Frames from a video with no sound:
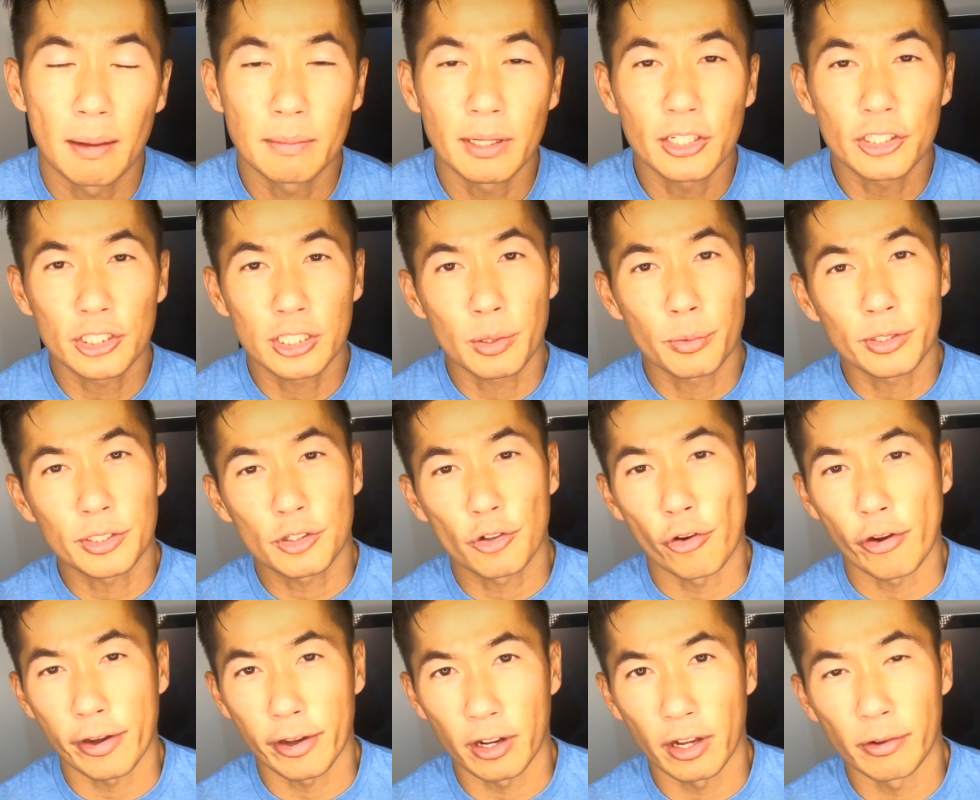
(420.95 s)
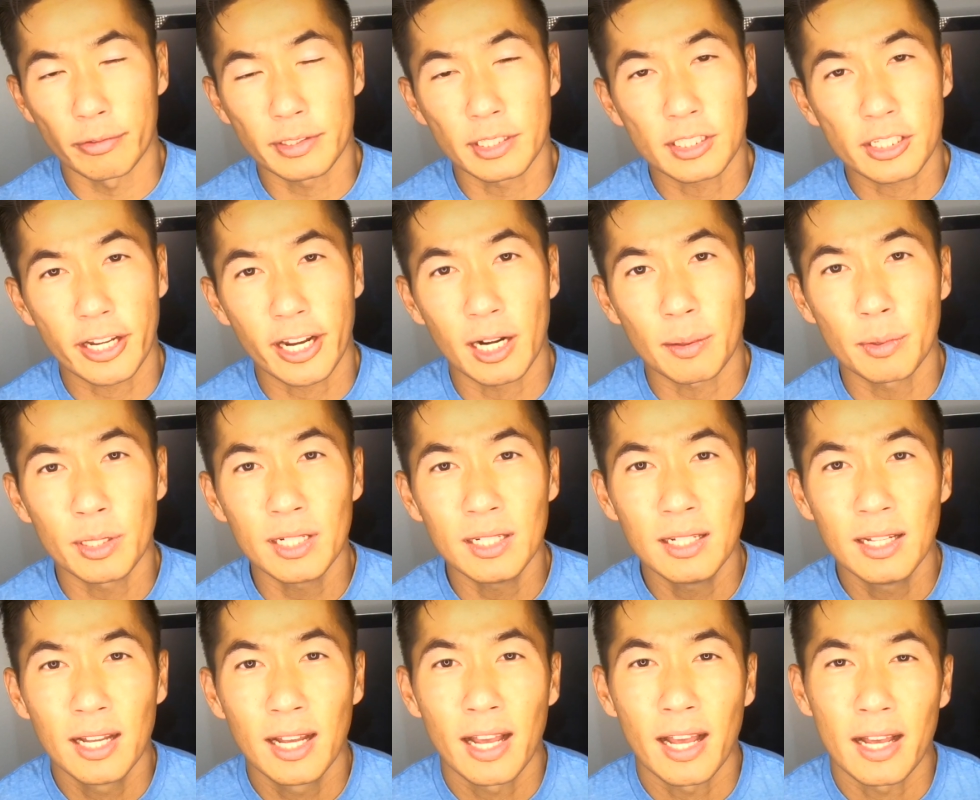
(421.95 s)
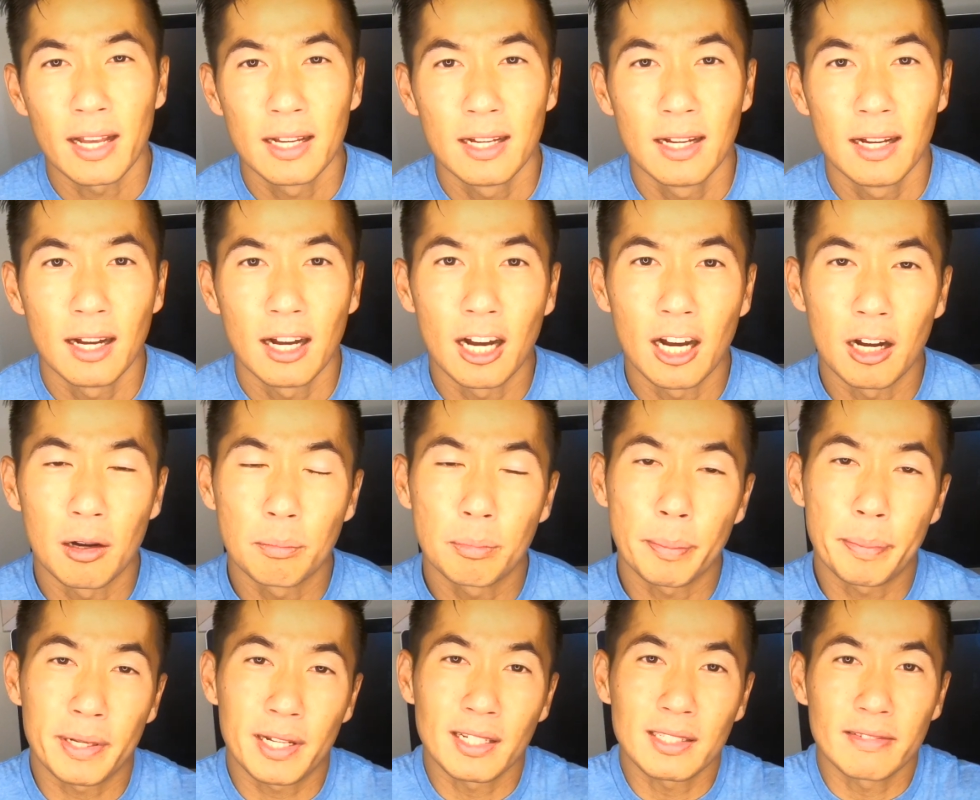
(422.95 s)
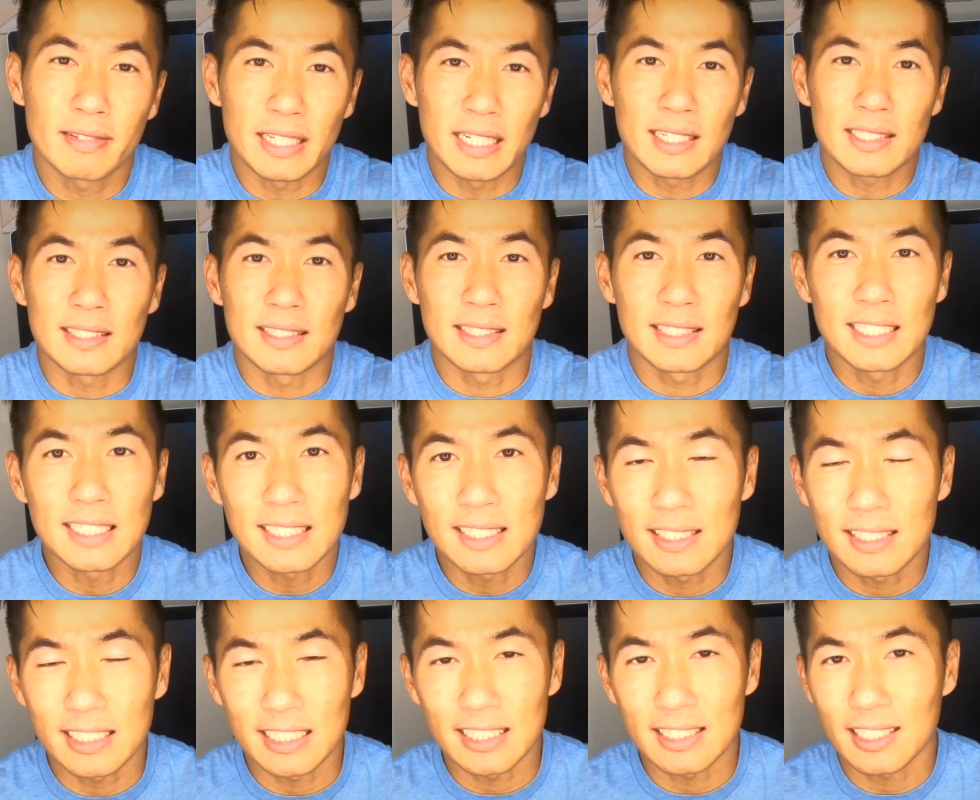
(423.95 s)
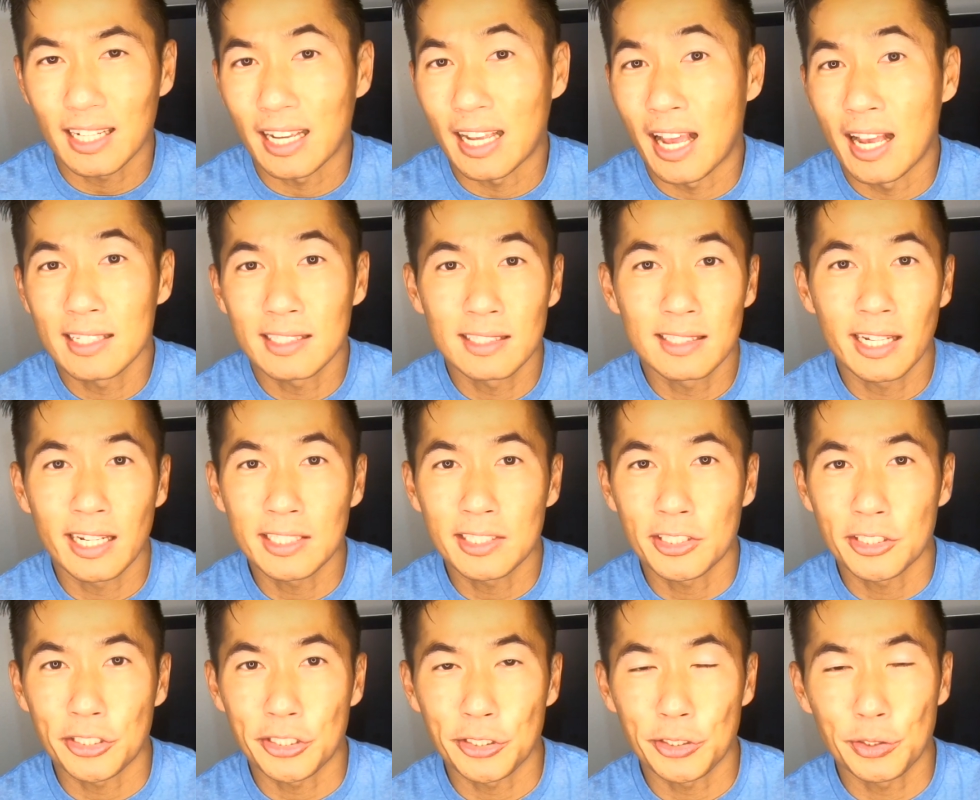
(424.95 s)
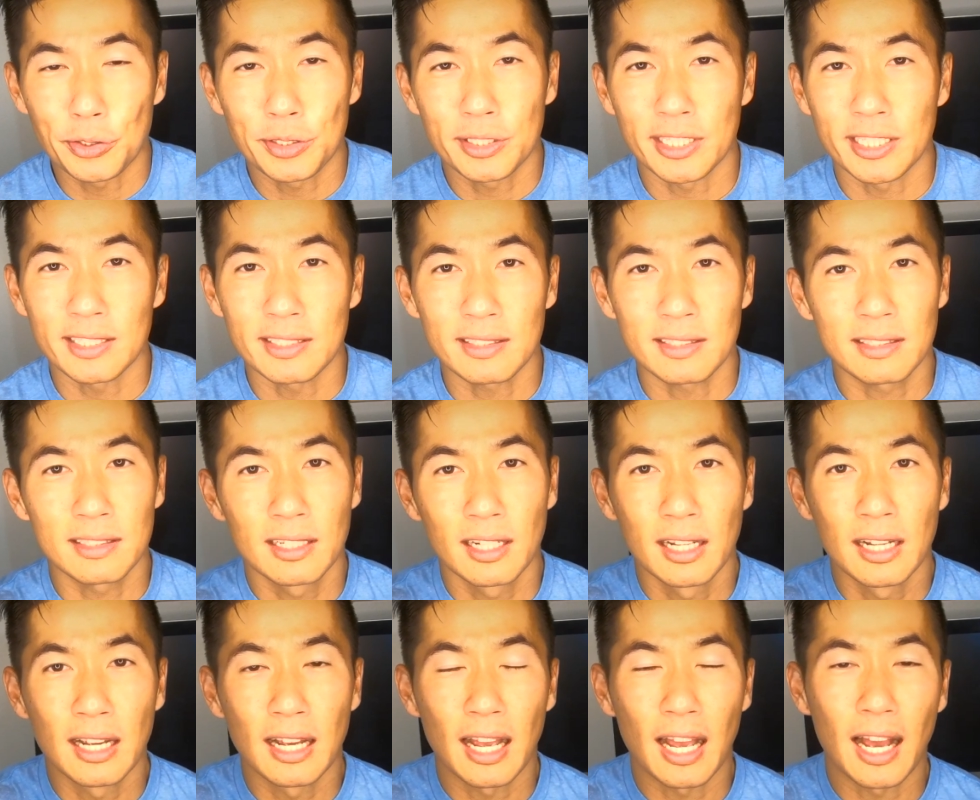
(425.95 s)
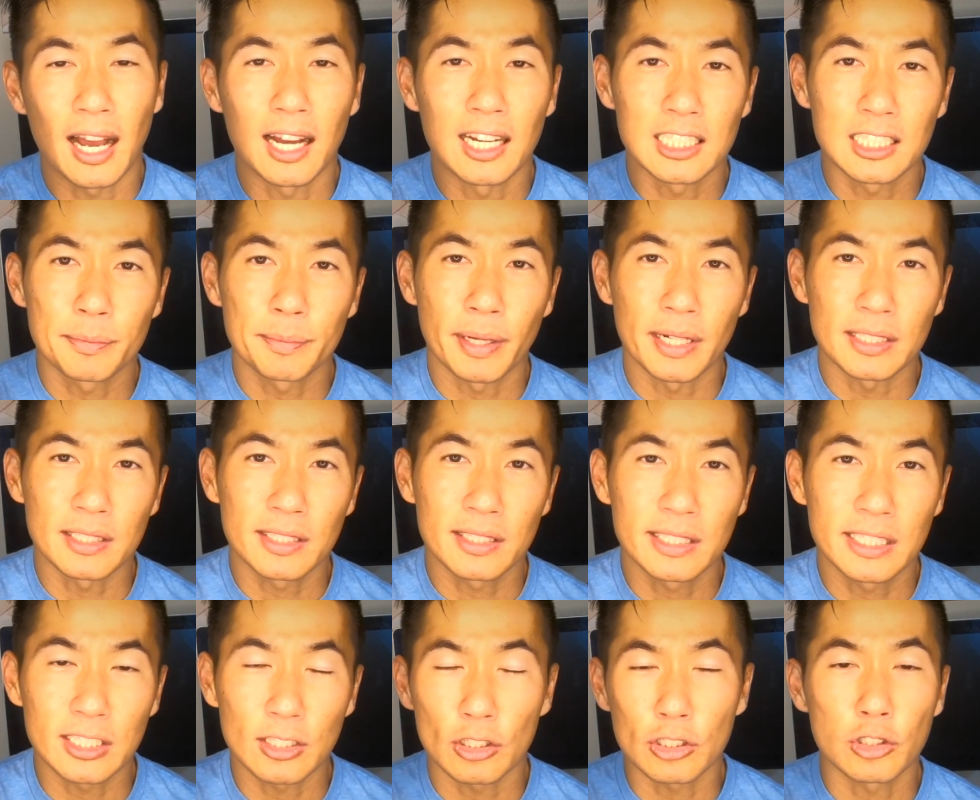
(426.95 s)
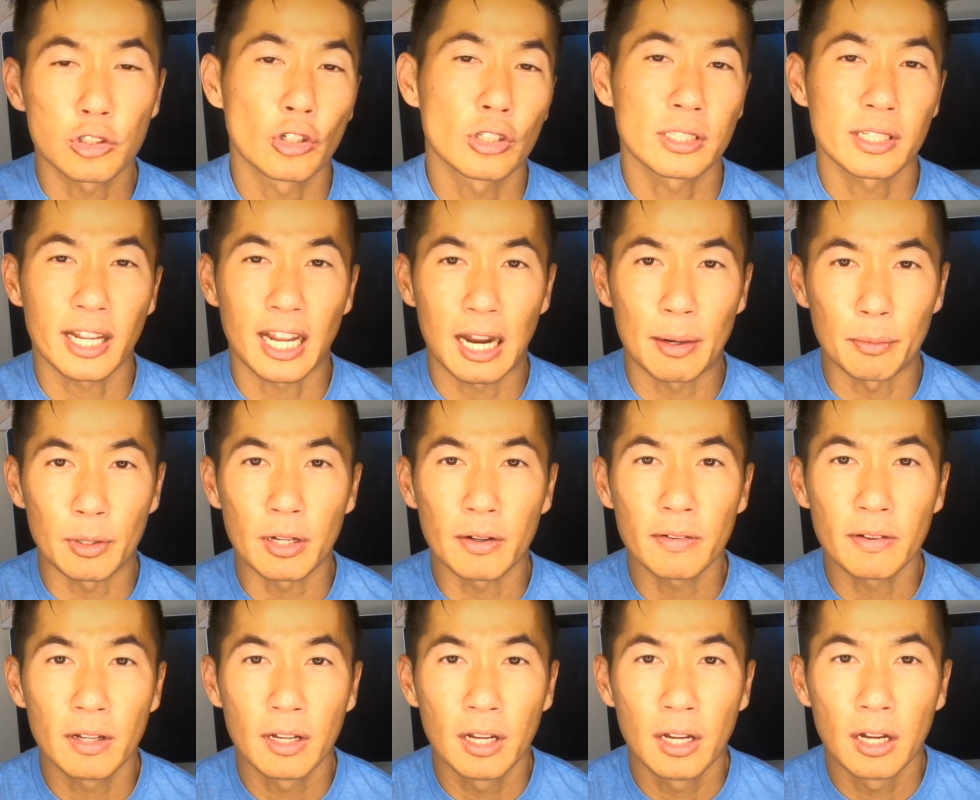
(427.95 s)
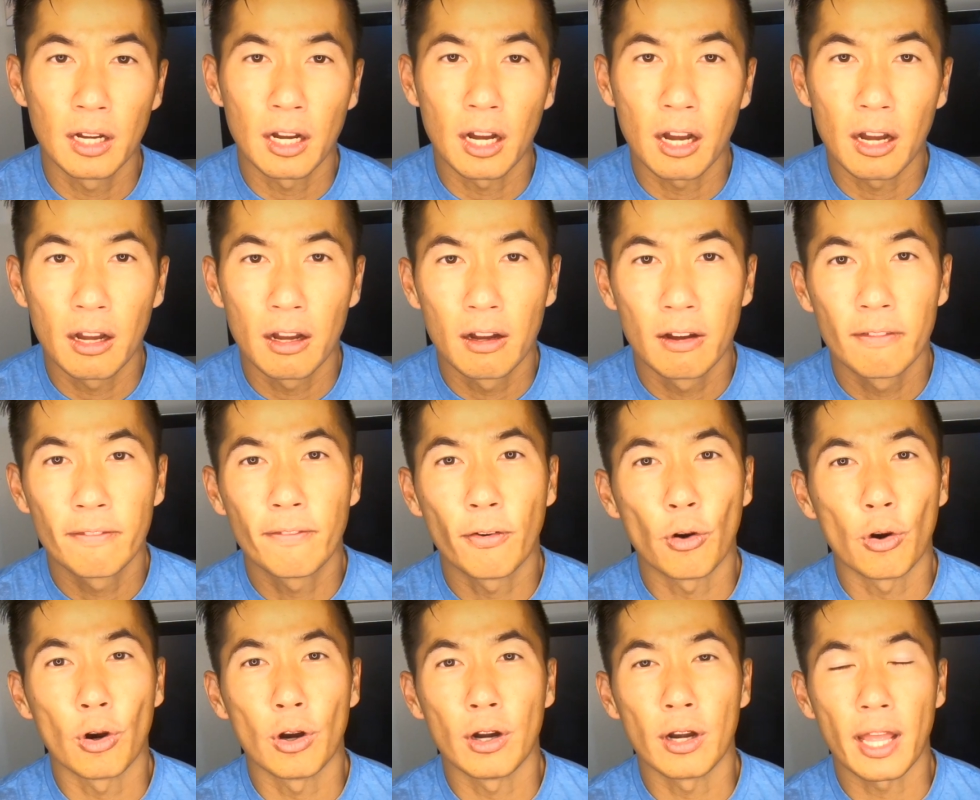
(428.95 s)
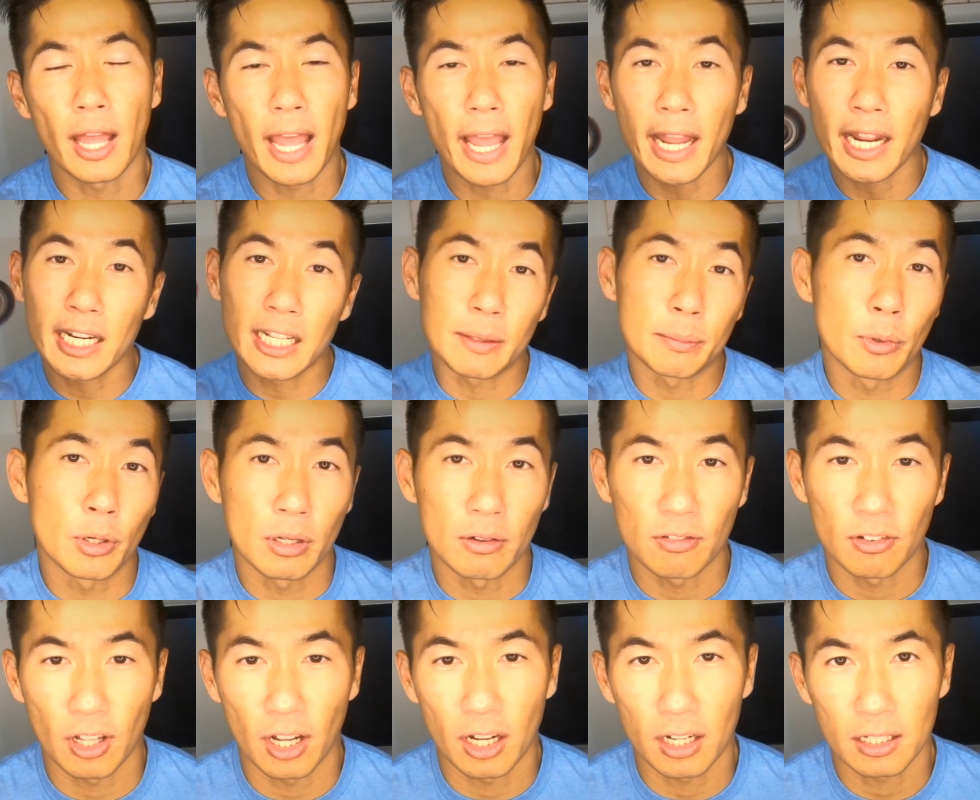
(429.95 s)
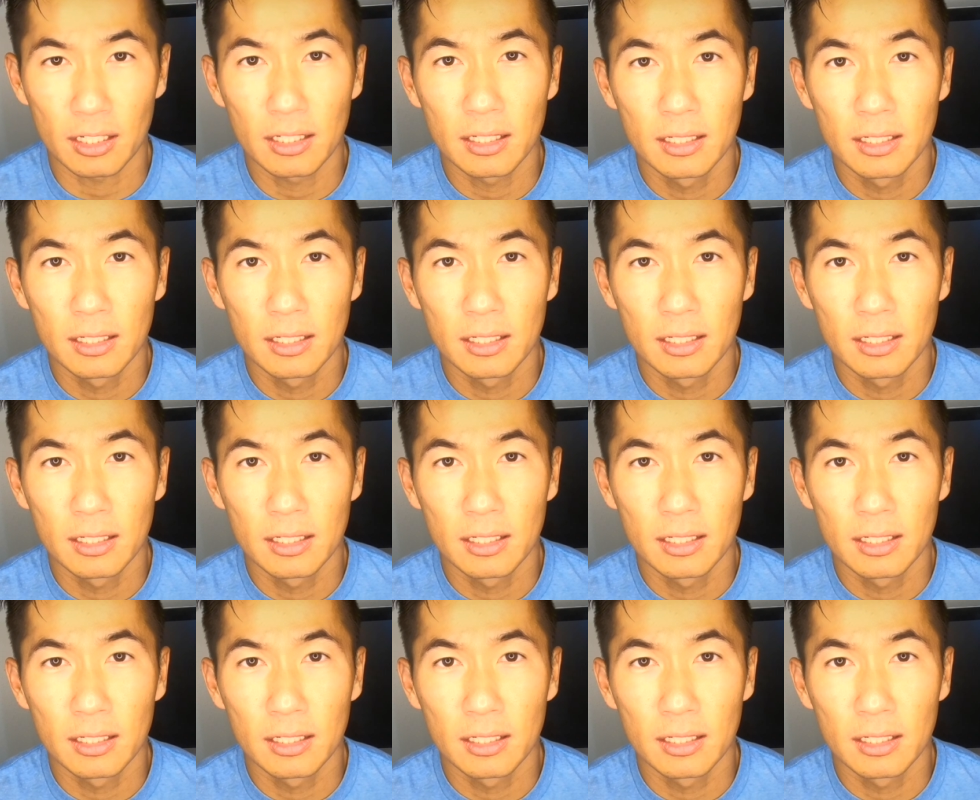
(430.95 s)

not sure what's going on with this camera, but because of the inconsistencies, I hesitate to use this as my single source camera for any motovlog.